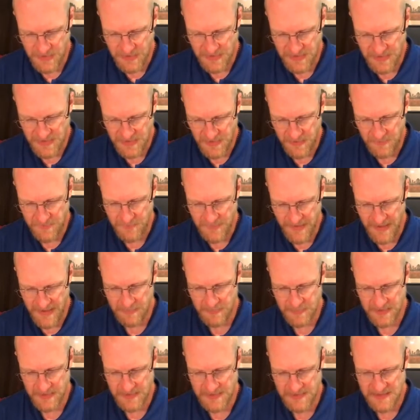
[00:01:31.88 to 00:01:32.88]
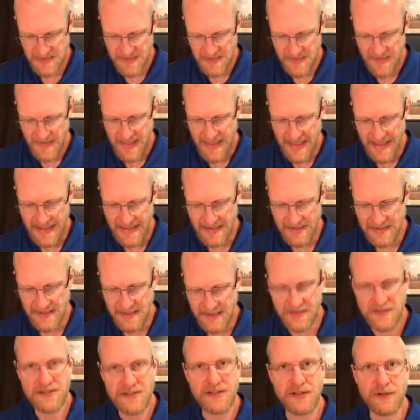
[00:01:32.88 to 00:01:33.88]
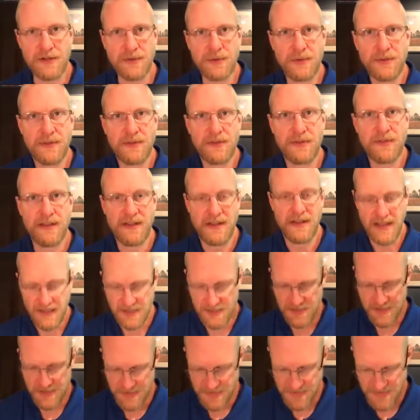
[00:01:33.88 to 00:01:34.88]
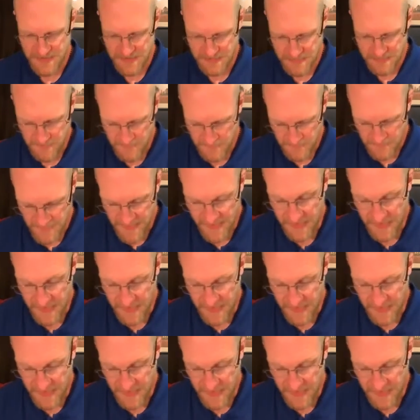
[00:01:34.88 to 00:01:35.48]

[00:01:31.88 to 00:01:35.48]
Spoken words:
to their families, and into the nations, their